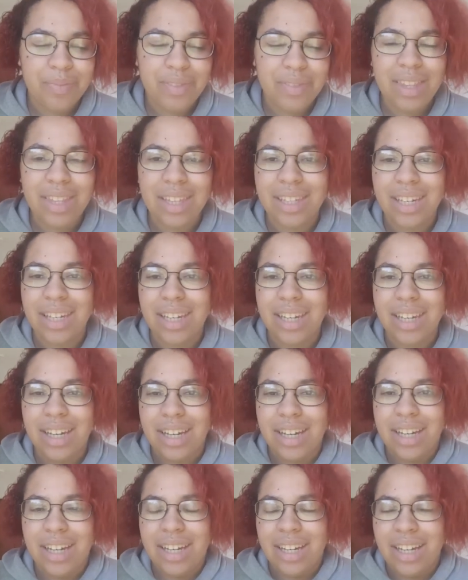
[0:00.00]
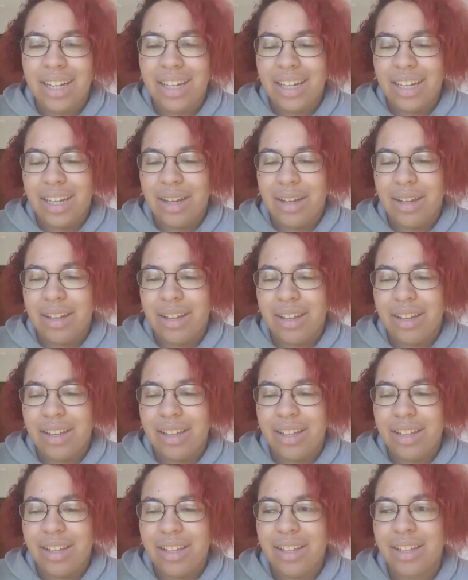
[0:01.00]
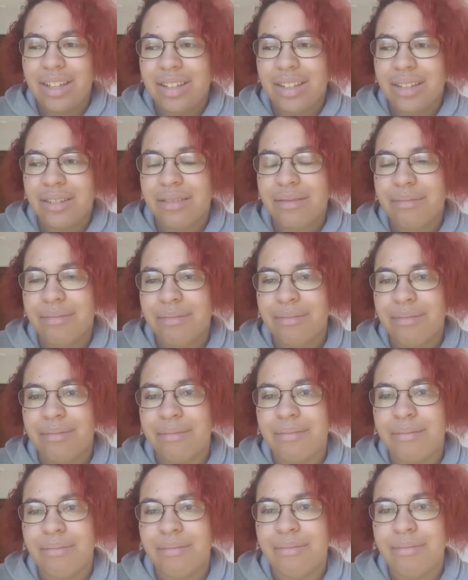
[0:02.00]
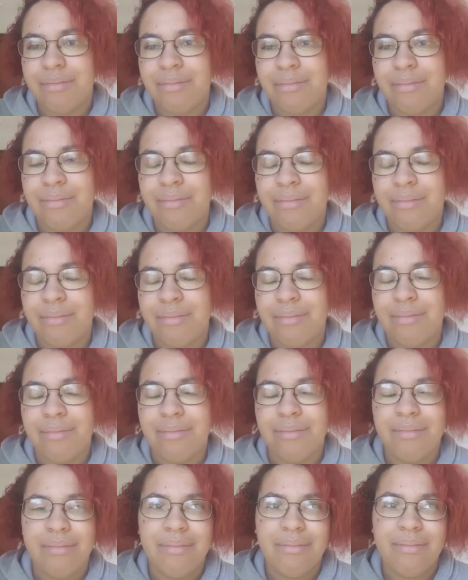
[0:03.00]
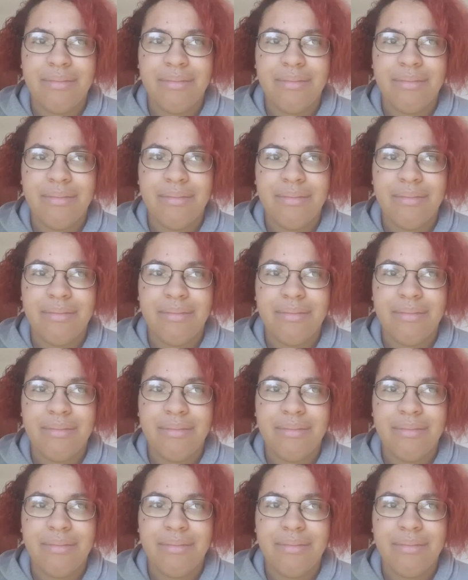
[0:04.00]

(no one is talking)